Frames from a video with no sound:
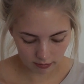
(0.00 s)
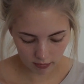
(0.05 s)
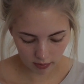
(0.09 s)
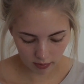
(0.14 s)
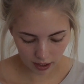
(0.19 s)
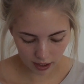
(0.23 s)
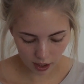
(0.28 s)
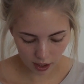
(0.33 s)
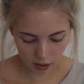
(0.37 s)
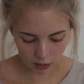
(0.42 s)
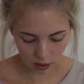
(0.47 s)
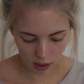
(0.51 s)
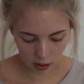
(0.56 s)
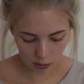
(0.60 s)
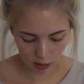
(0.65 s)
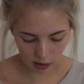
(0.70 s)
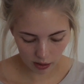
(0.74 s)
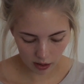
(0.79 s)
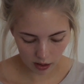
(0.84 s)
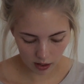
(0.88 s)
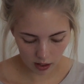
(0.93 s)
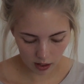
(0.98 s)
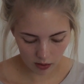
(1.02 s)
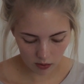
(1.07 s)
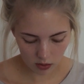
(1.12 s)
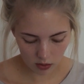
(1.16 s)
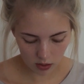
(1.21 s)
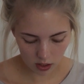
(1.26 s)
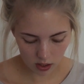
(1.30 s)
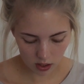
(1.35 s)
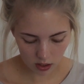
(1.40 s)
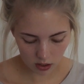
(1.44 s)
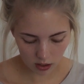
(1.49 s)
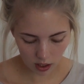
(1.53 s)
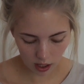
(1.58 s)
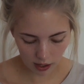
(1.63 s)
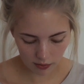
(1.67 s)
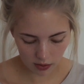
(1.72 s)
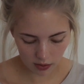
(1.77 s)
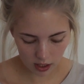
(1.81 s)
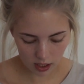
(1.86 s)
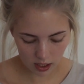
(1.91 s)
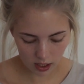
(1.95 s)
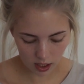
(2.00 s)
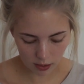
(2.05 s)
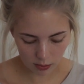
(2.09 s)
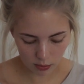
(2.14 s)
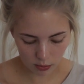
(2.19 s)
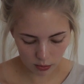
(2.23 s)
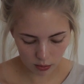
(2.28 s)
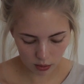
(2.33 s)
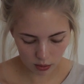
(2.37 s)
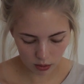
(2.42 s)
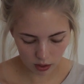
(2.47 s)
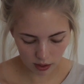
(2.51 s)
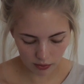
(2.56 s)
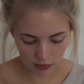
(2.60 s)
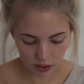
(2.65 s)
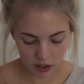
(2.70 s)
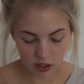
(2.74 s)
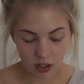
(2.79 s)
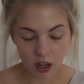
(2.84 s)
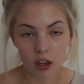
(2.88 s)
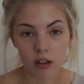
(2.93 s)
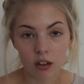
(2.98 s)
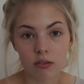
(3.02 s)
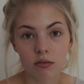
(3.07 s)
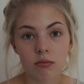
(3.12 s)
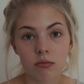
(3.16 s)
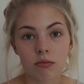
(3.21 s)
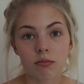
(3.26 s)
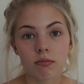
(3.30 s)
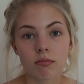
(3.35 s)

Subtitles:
I don't know whether they even still have this anymore. If they don't,